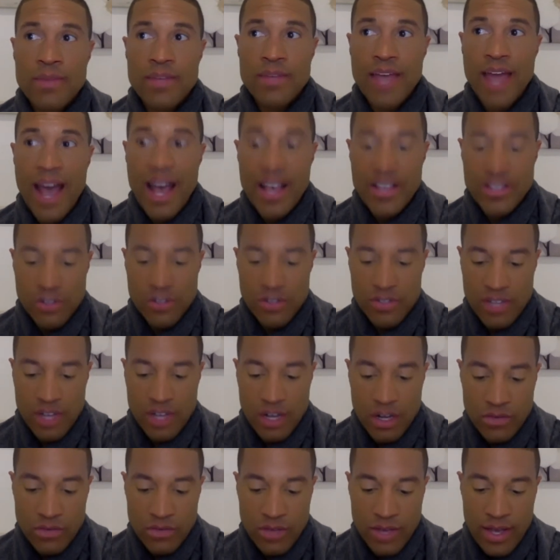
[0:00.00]
Ask
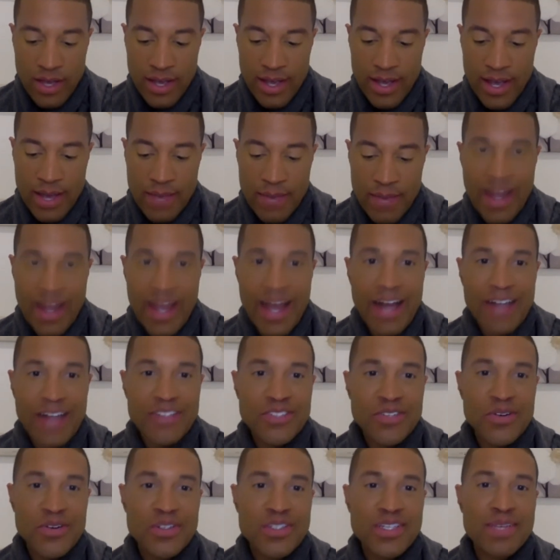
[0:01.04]
yourself, am I
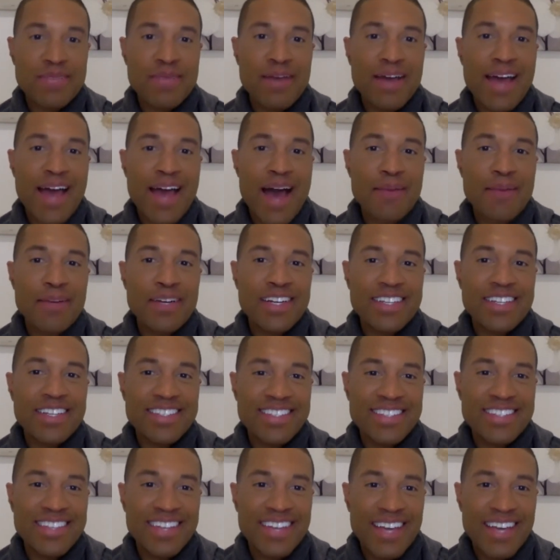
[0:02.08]
outsourcing my happiness?
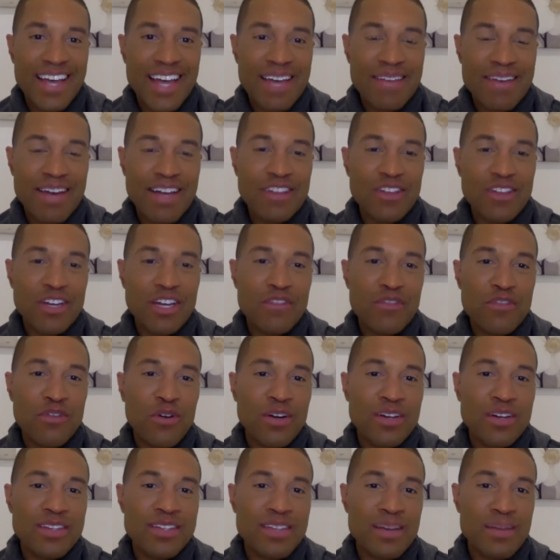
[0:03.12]
Am I looking for it
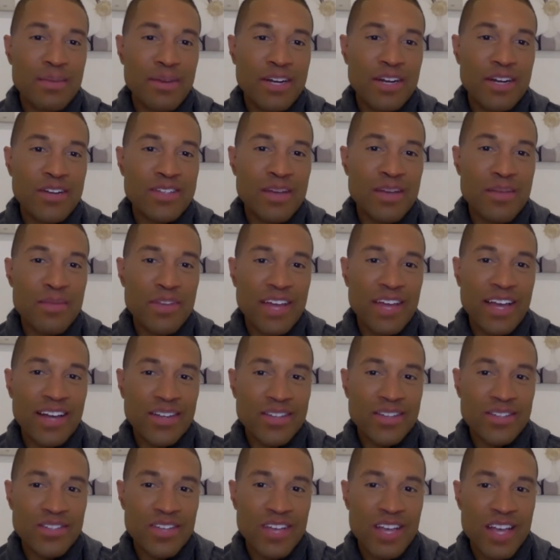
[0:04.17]
in somebody or something
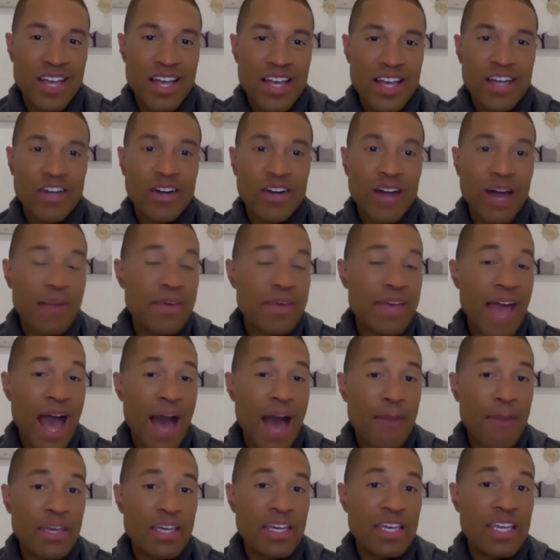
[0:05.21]
else? Could I be
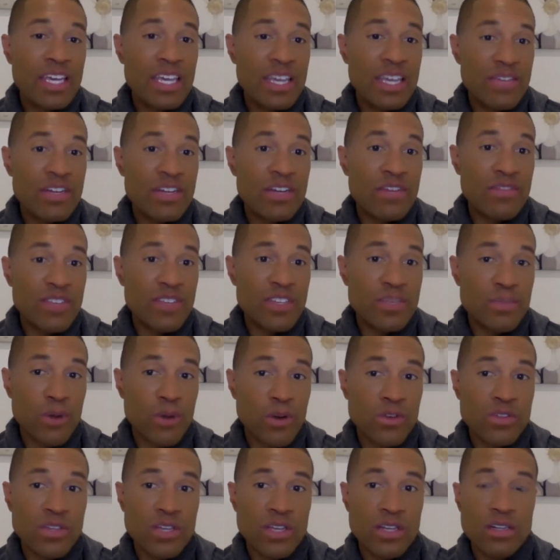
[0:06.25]
happy even if this
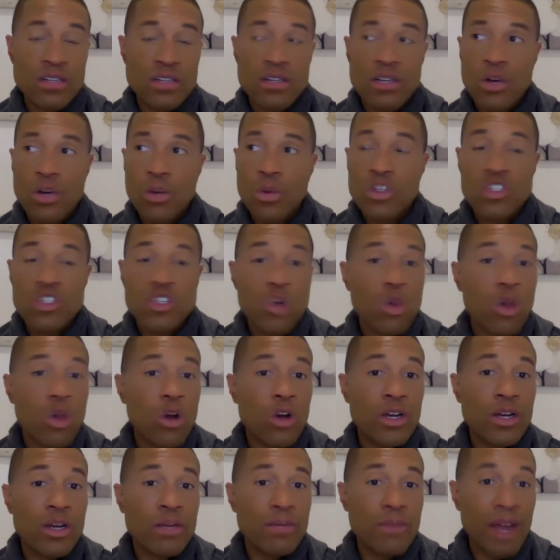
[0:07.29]
person was no longer
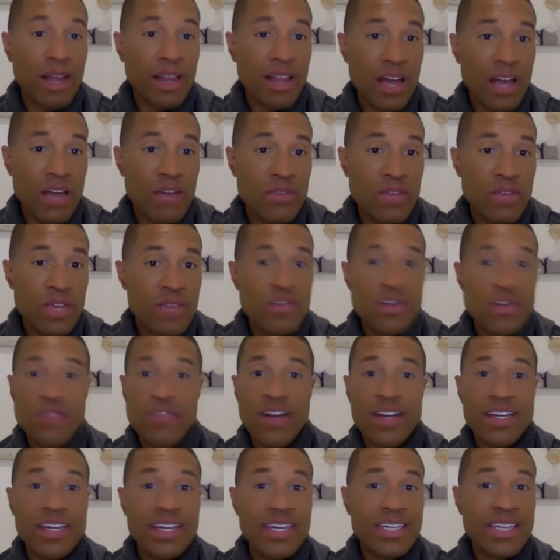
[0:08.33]
in my life? Even if I
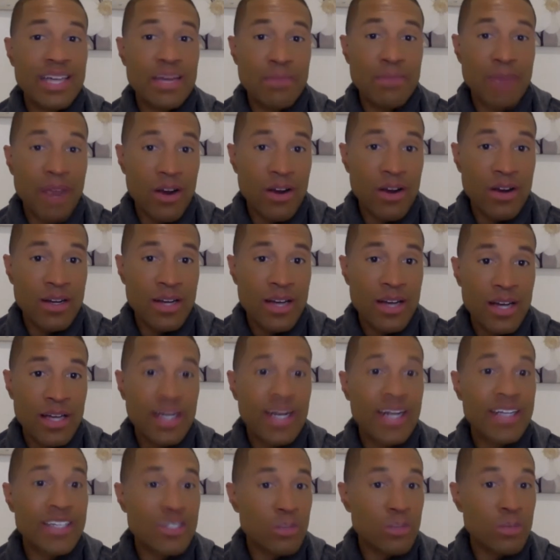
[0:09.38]
didn't get married, can I
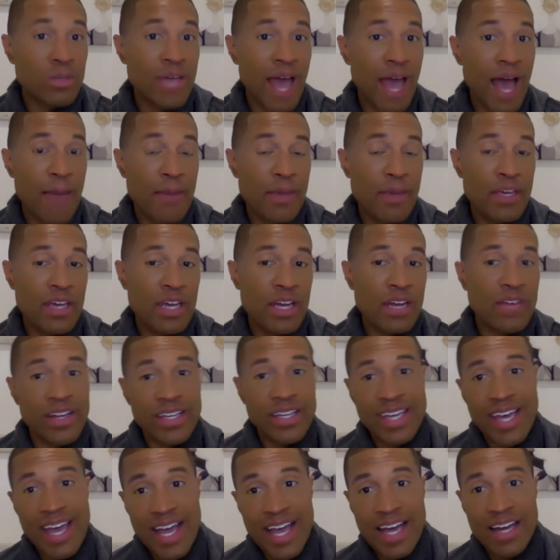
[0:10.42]
still be happy? And if I
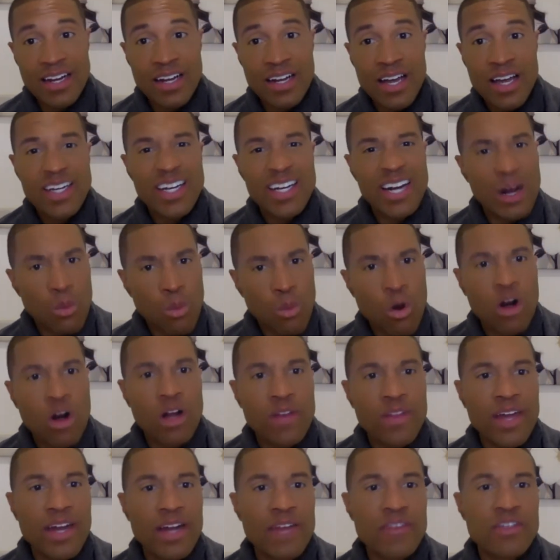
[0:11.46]
can't, can I work on
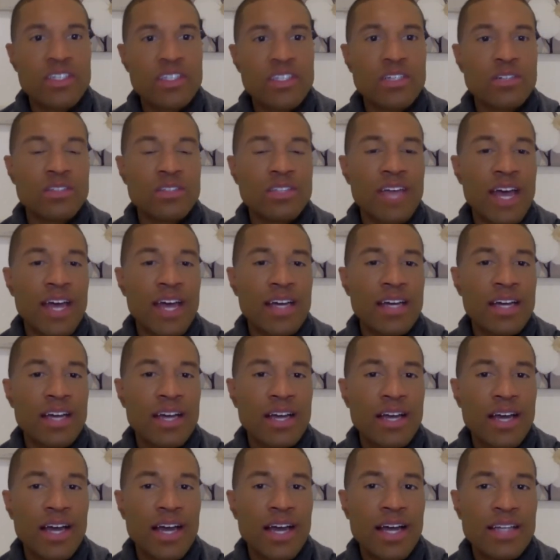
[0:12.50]
that every single day
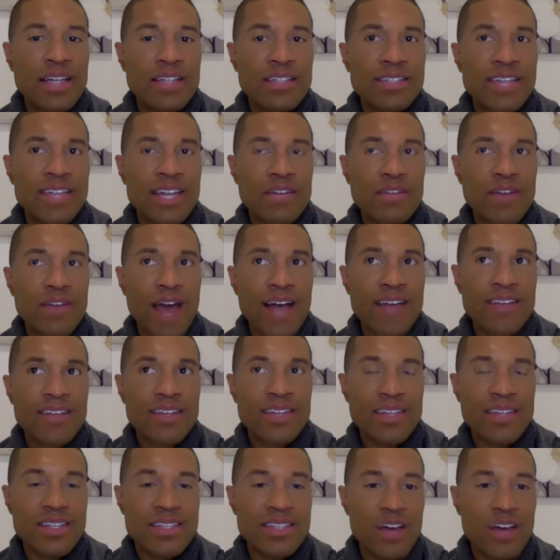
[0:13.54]
instead of asking
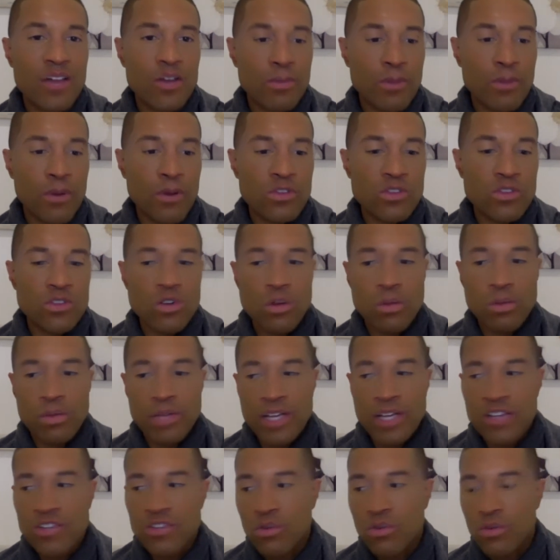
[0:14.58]
this other person or
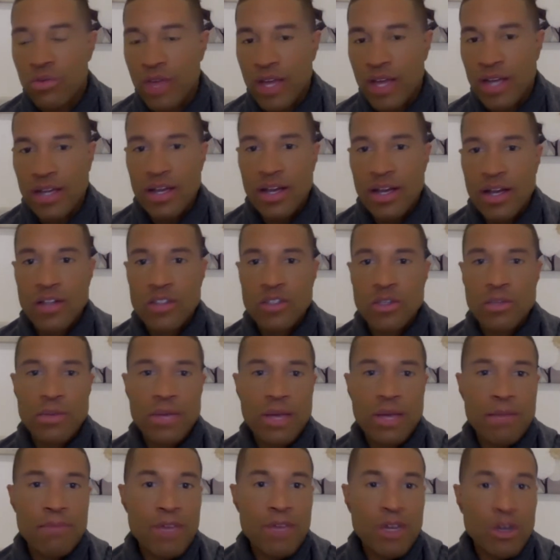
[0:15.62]
place or thing to be a
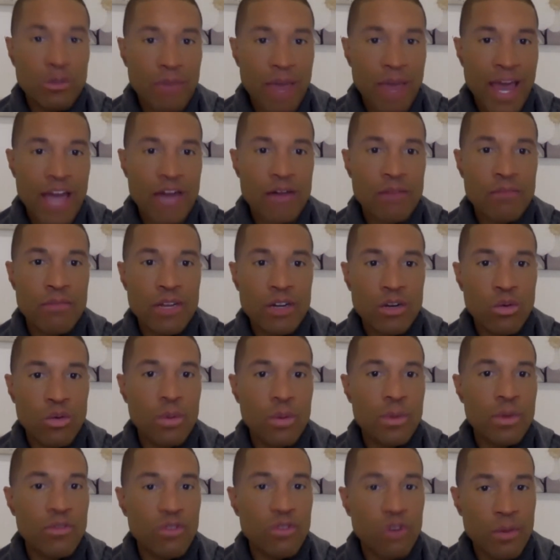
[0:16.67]
middleman or
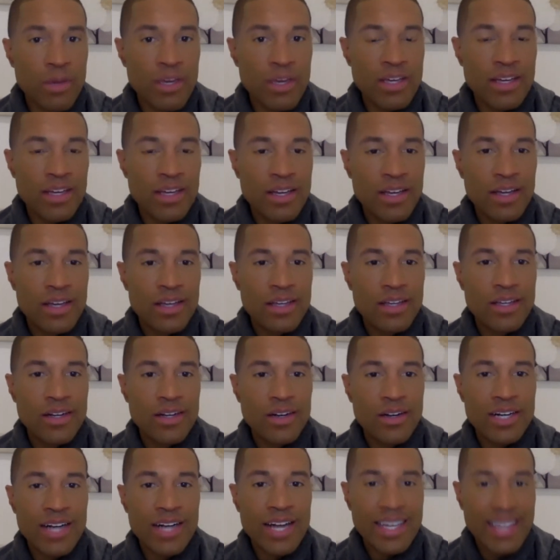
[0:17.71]
middlewoman for me? You know,
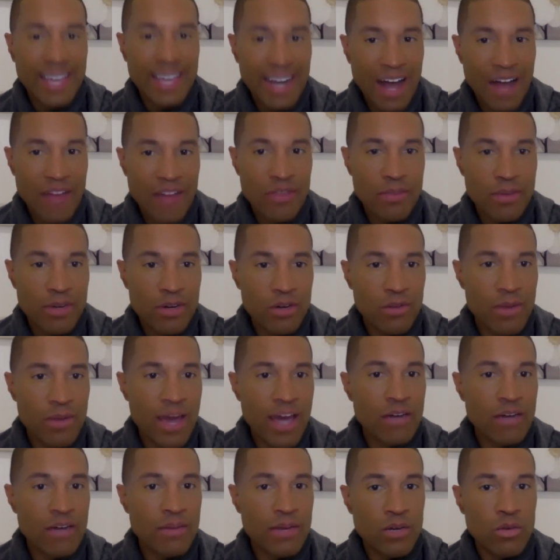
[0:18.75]
can I cut out the middleman
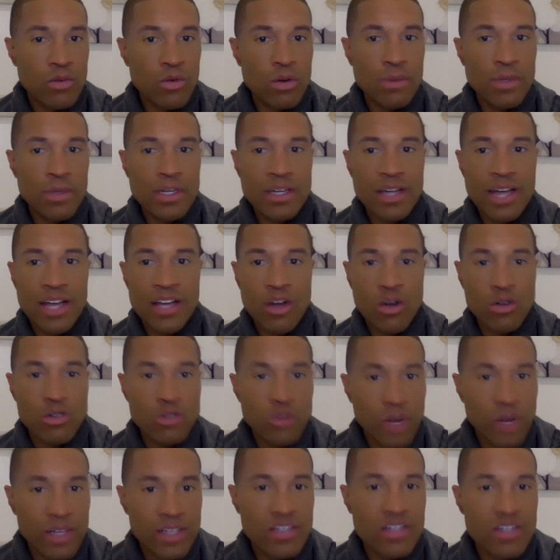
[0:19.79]
or middlewoman and go
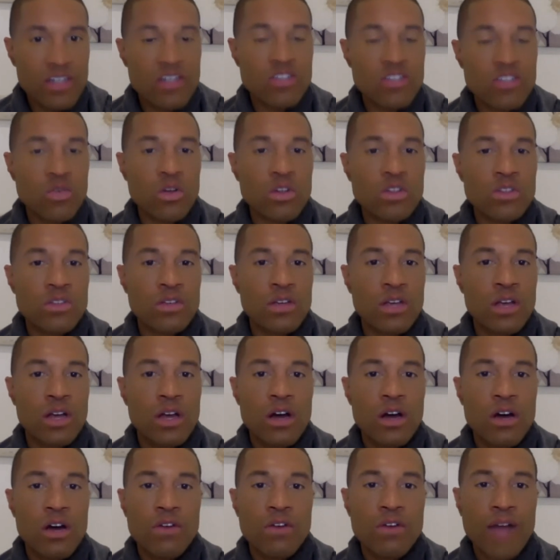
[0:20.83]
directly to the source
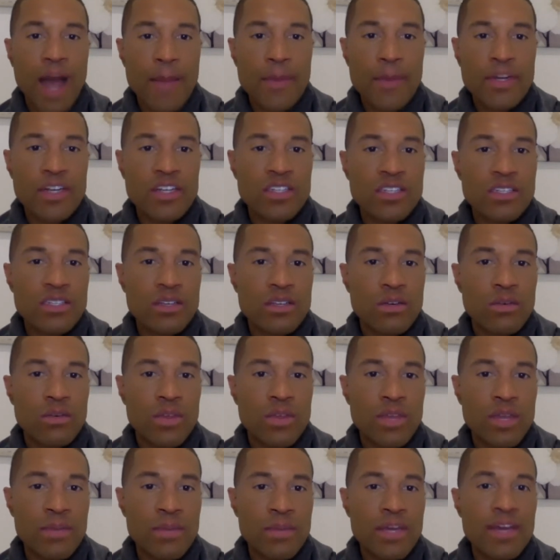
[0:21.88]
for happiness
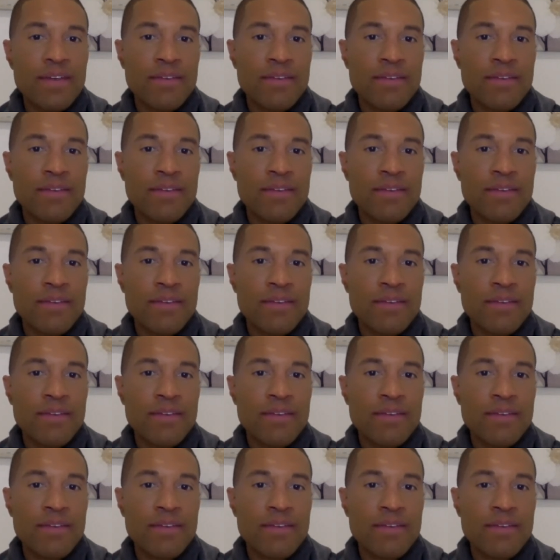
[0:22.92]
within me?